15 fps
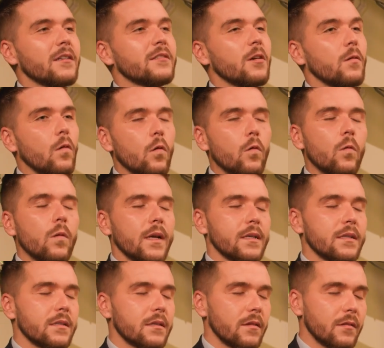So
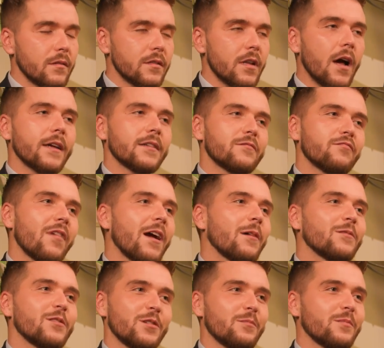always nice
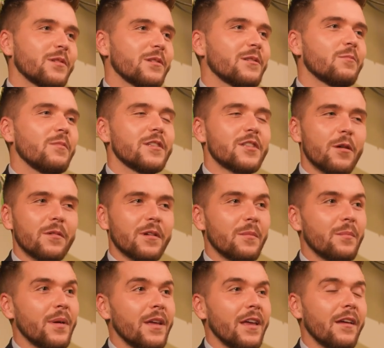round numbers. We don't
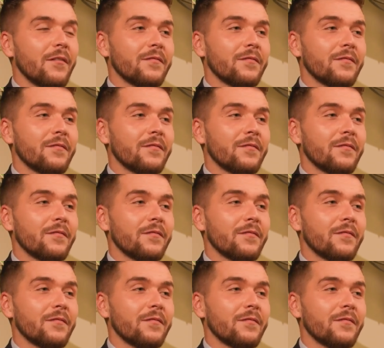compete.